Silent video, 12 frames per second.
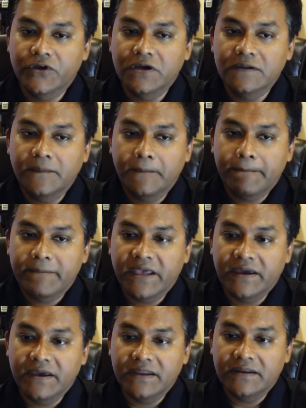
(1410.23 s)
fuel
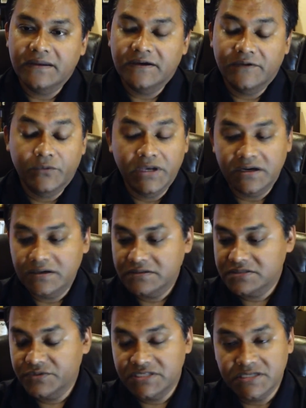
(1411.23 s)
and uh, we
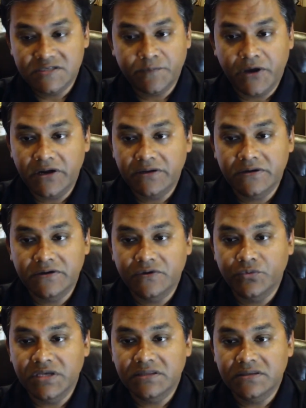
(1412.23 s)
are we just
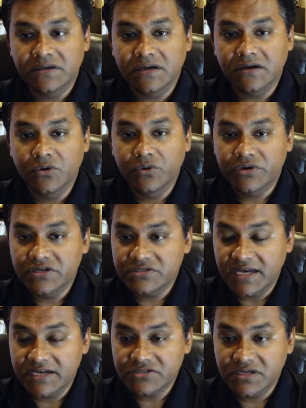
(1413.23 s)
partnered with uh, Oak
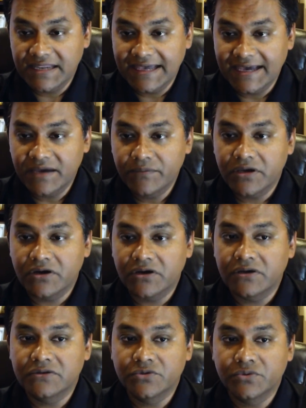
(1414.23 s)
Ridge National Lab
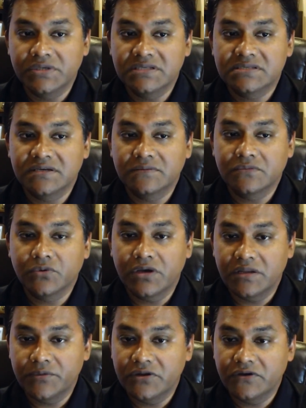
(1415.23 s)
on doing some
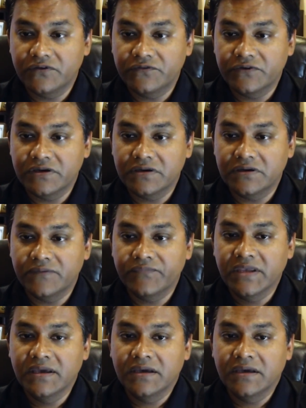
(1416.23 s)
quite a bit of uh,